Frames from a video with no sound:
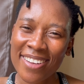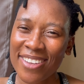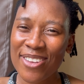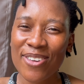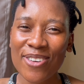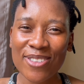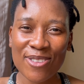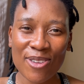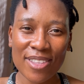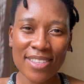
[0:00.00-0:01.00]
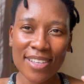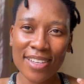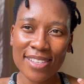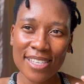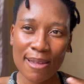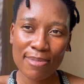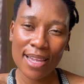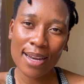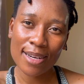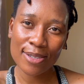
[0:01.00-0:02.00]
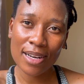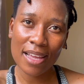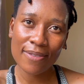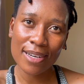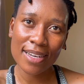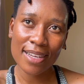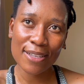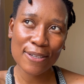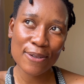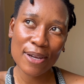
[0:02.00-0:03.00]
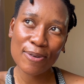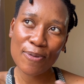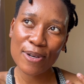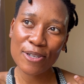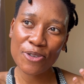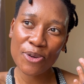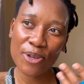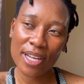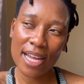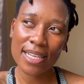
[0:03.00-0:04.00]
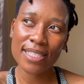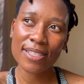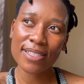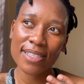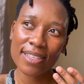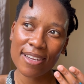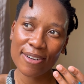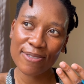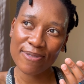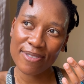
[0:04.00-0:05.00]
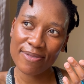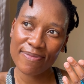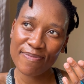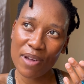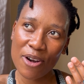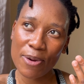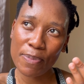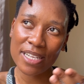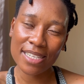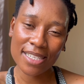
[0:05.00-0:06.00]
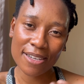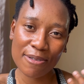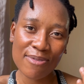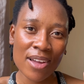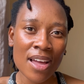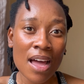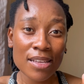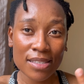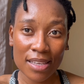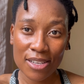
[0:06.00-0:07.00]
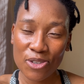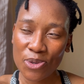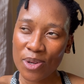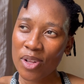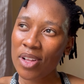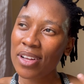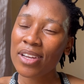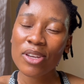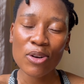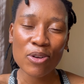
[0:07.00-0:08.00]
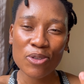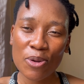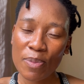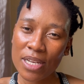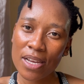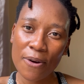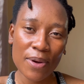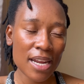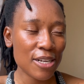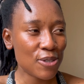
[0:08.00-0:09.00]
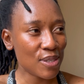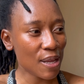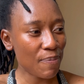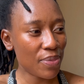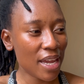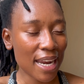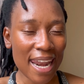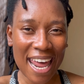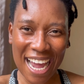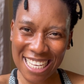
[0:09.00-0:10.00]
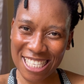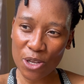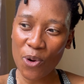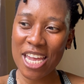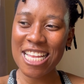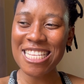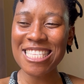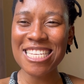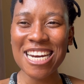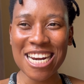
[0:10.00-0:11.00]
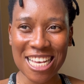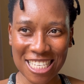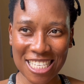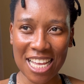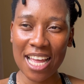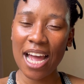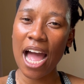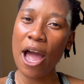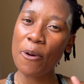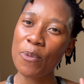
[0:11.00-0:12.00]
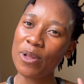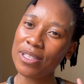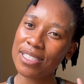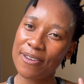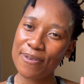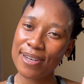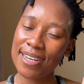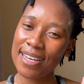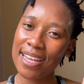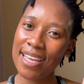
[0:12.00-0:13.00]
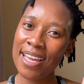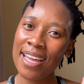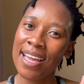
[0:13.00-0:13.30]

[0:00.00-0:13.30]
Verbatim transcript: you know so it's the same thing literally every day so i don't want to show you guys uh, my repetitive schedule you know so but yeah when i do something nice or interesting i will definitely